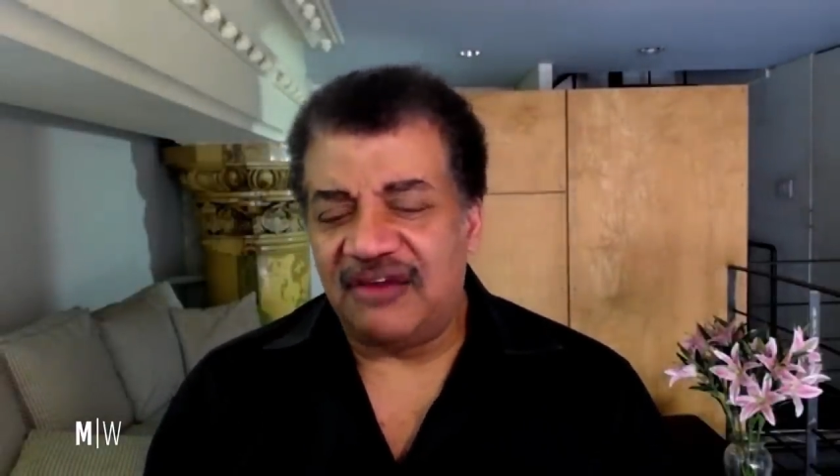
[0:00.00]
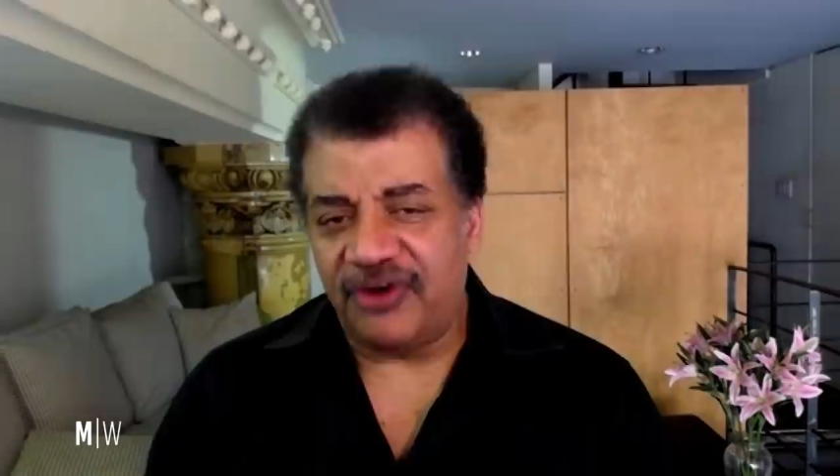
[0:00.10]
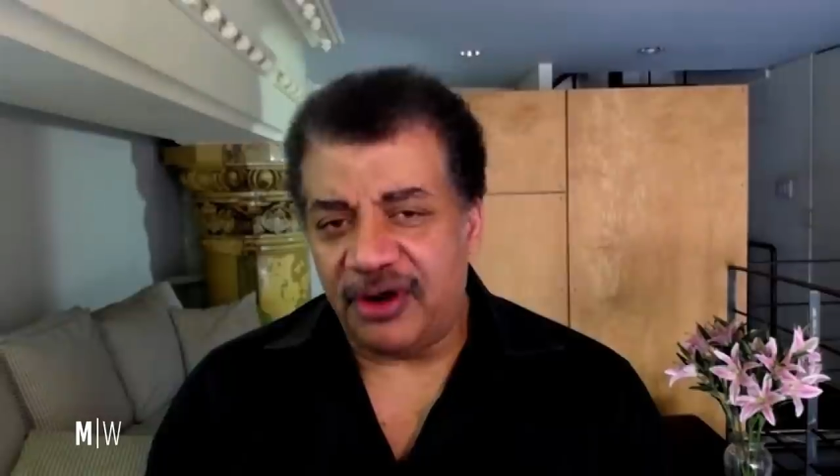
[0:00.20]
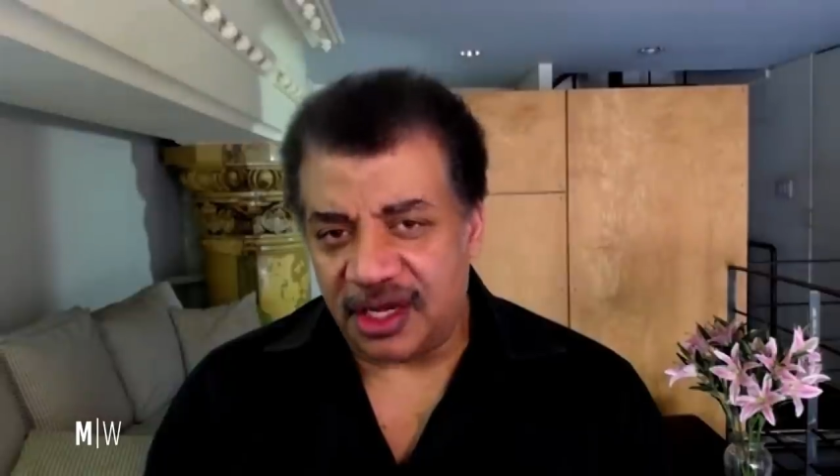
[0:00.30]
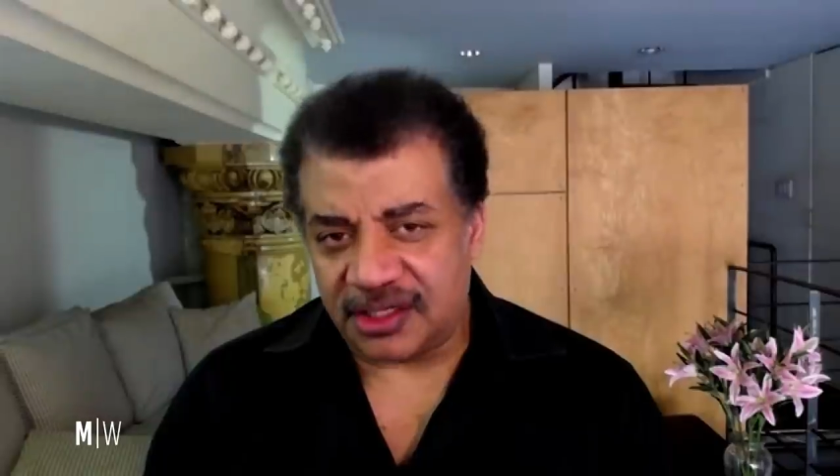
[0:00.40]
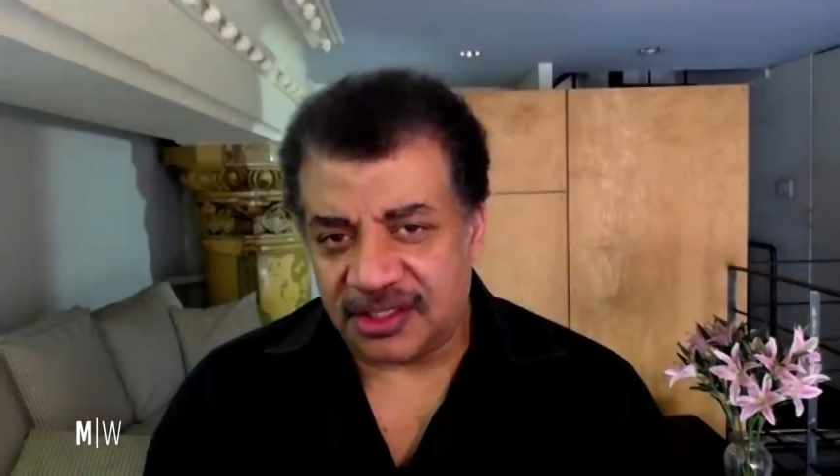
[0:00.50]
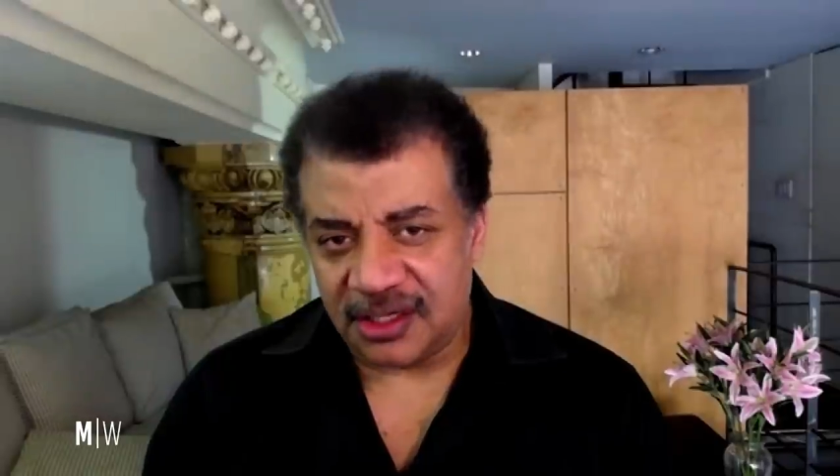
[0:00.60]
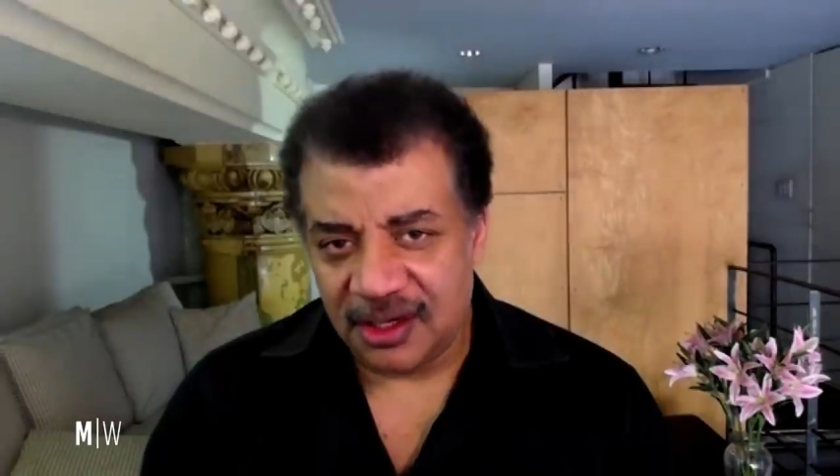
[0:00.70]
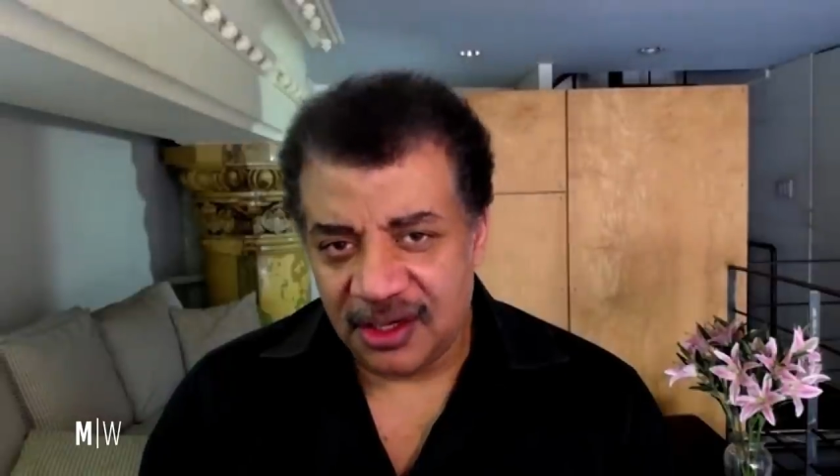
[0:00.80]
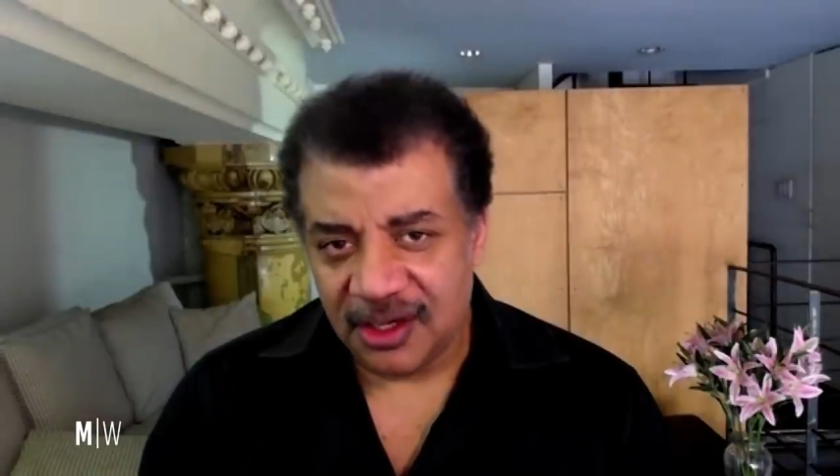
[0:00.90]
verdict?
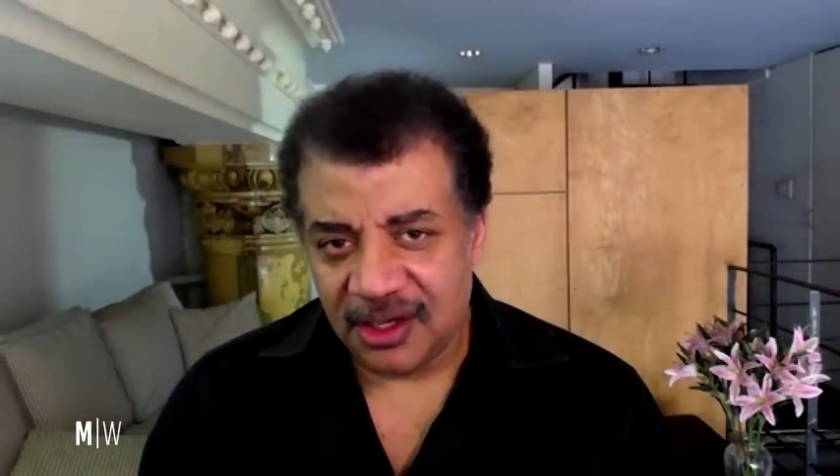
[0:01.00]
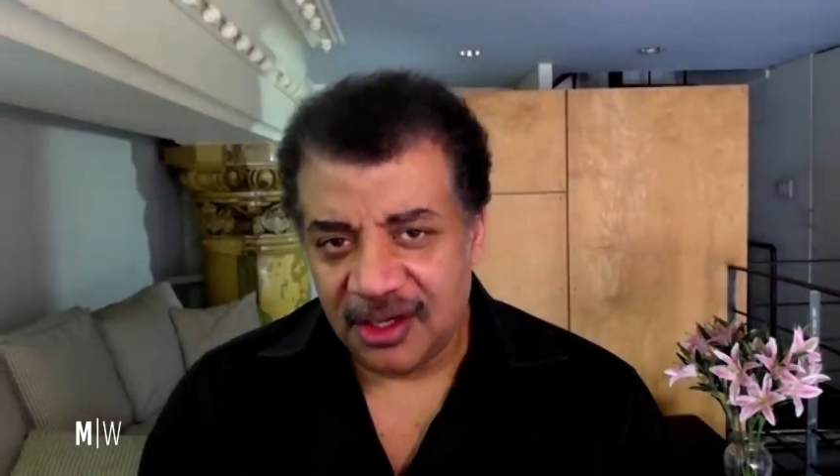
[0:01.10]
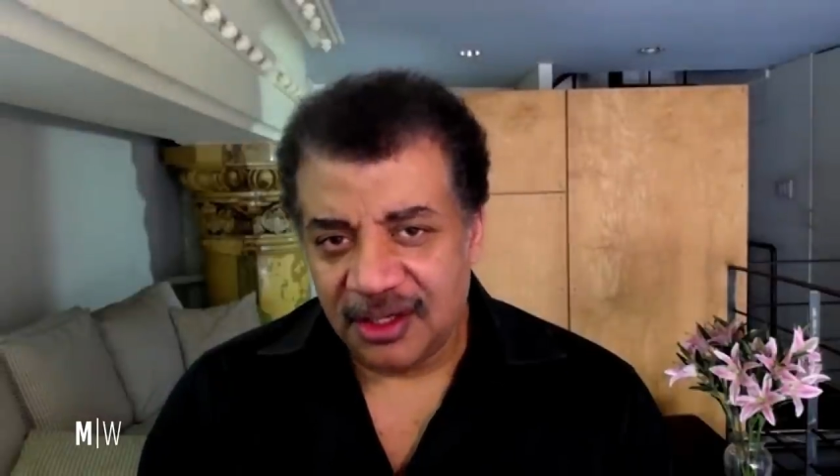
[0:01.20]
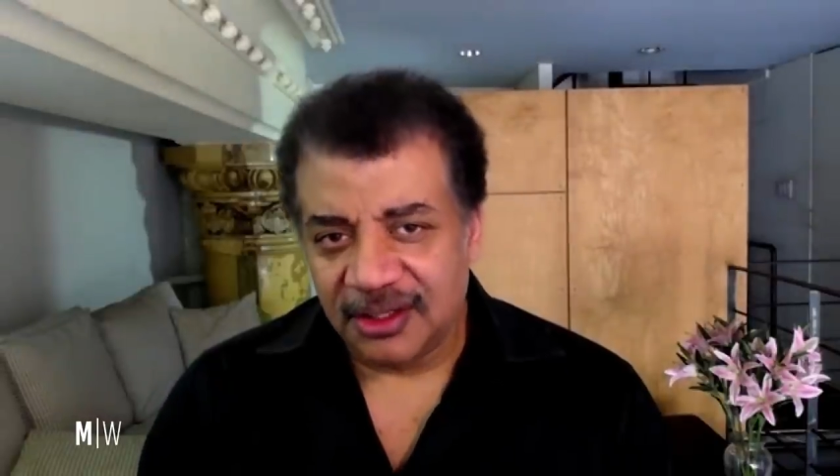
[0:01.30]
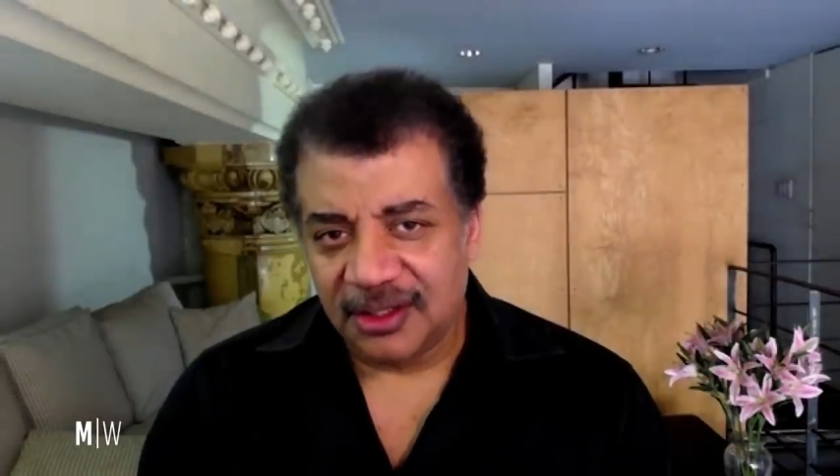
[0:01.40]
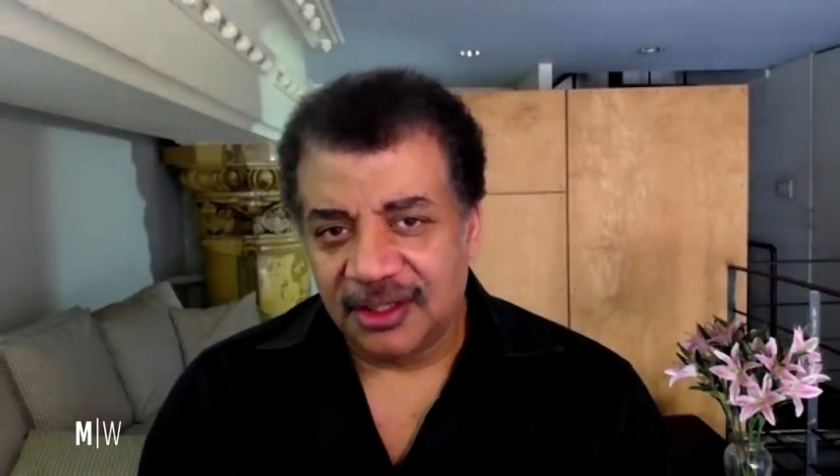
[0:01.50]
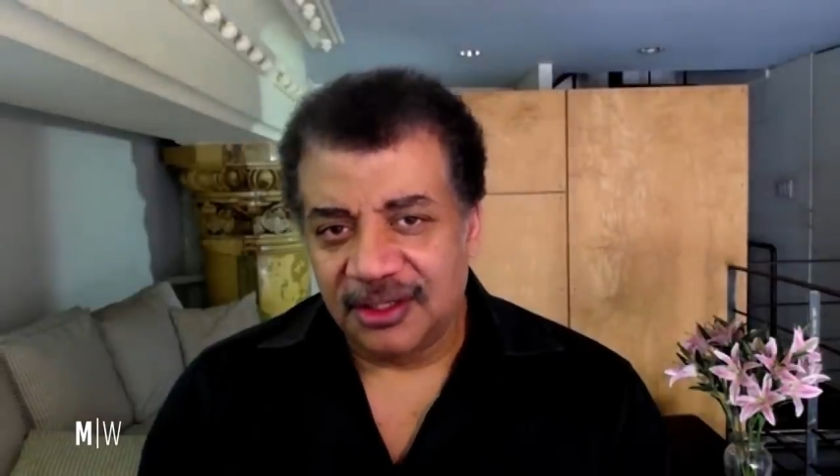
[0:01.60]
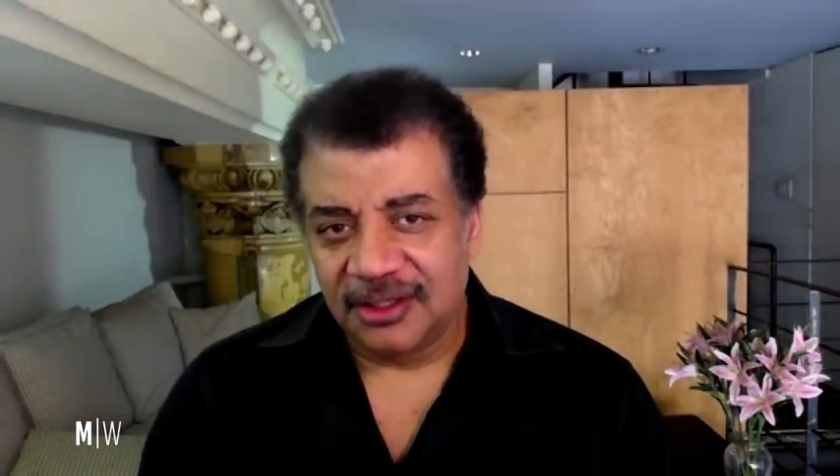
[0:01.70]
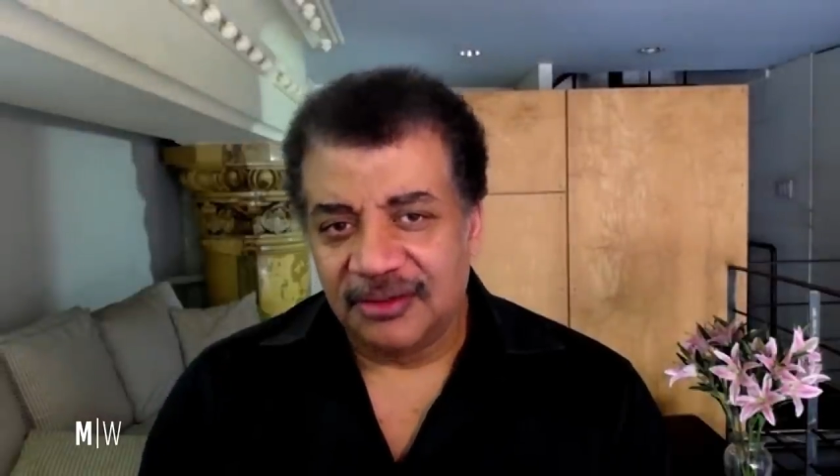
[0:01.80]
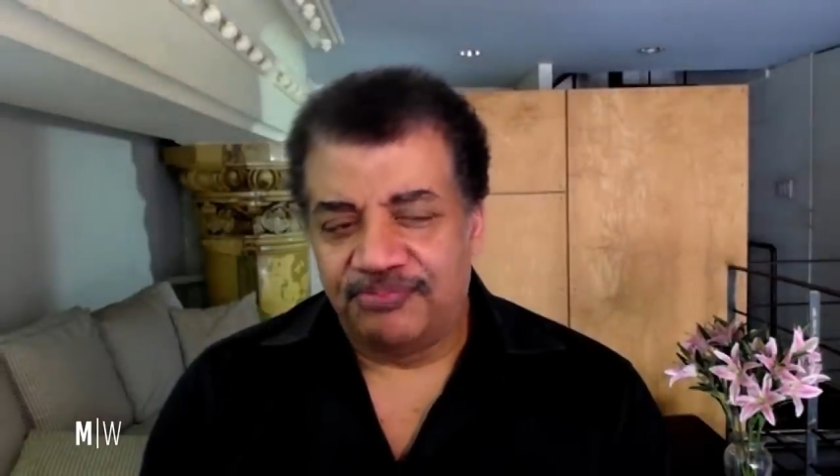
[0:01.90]

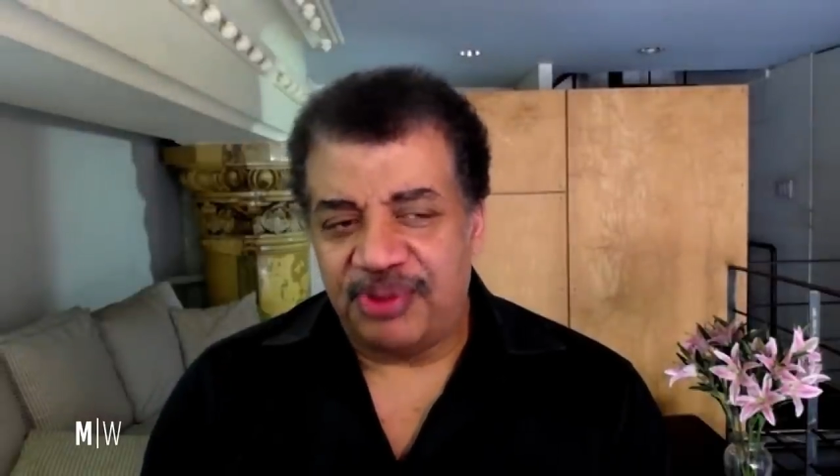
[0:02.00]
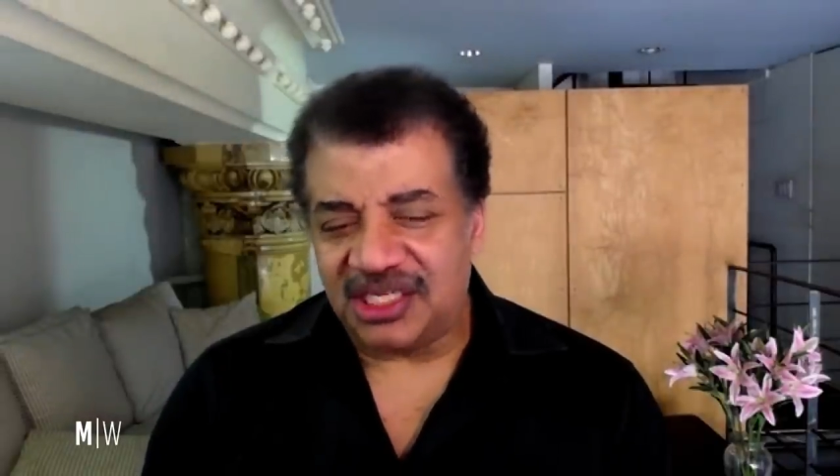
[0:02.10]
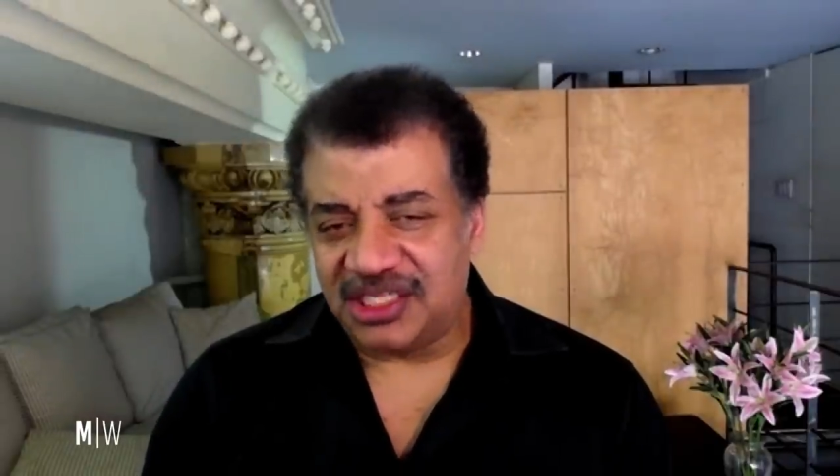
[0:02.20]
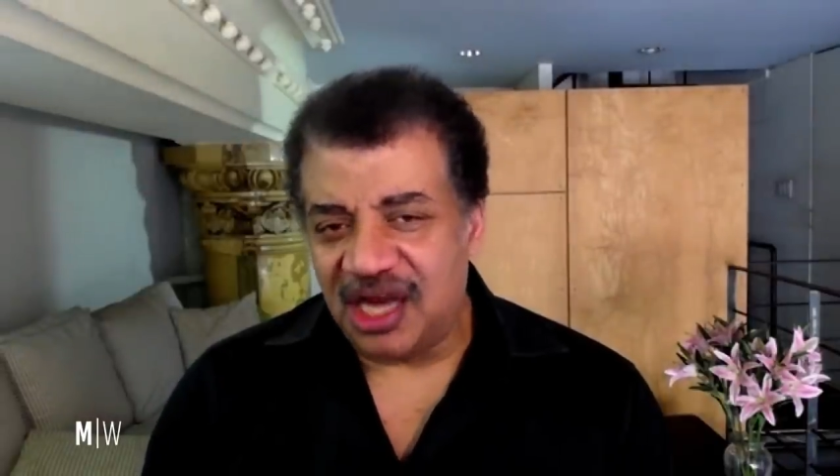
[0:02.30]
Based